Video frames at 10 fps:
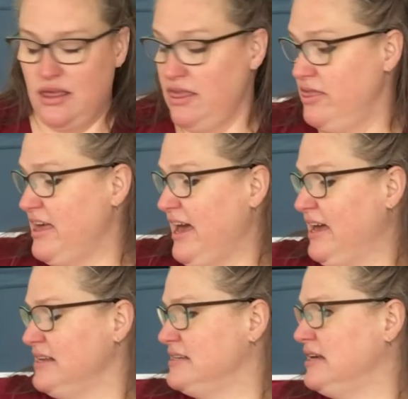
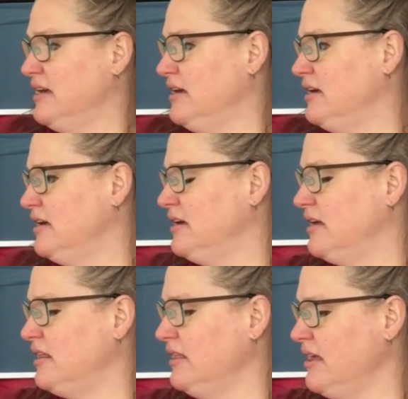that,
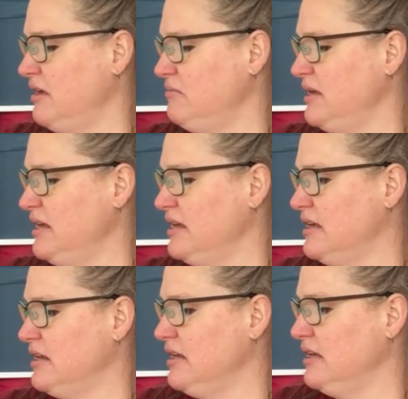let me
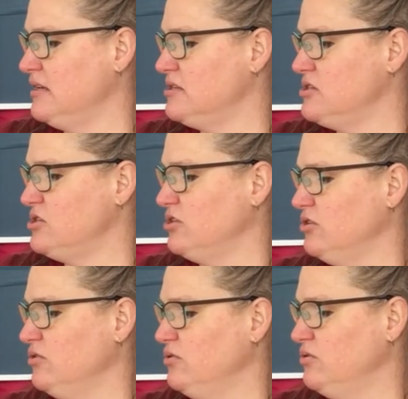get
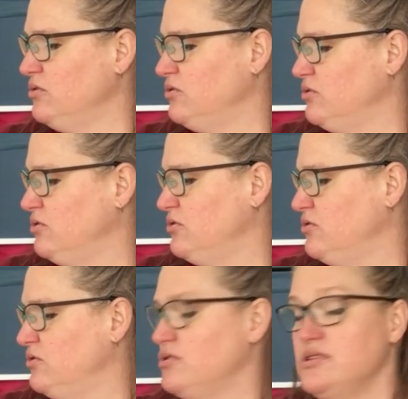into
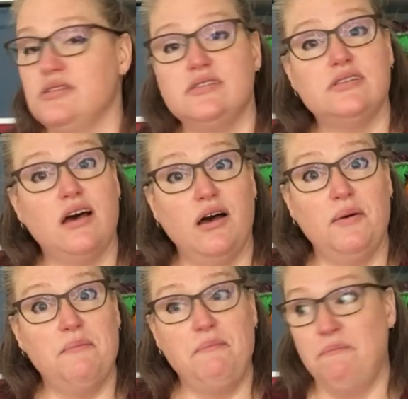
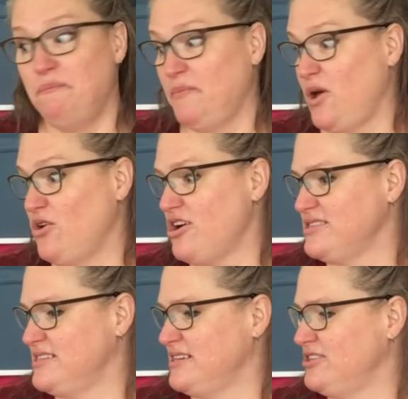some
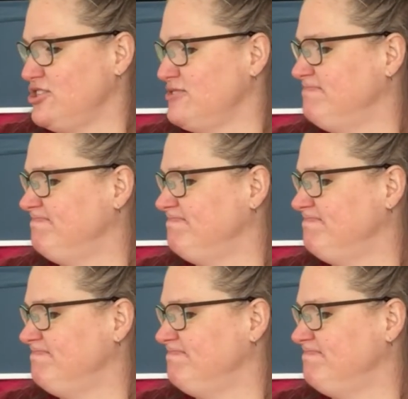cross stitch.